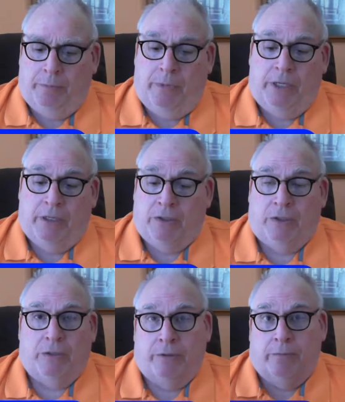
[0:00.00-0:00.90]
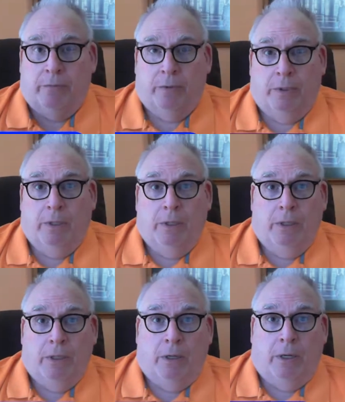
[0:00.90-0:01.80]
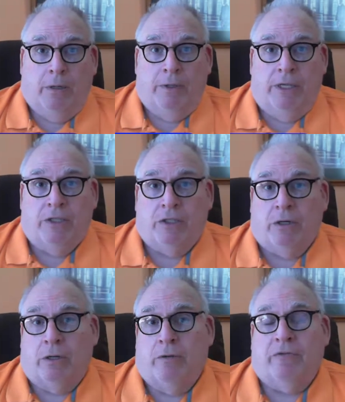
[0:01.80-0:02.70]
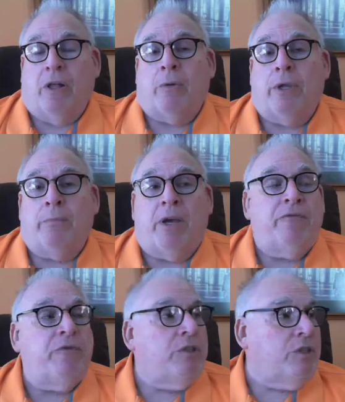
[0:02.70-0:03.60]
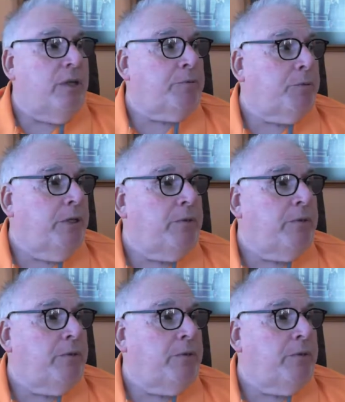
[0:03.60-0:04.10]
because he started following in my footsteps when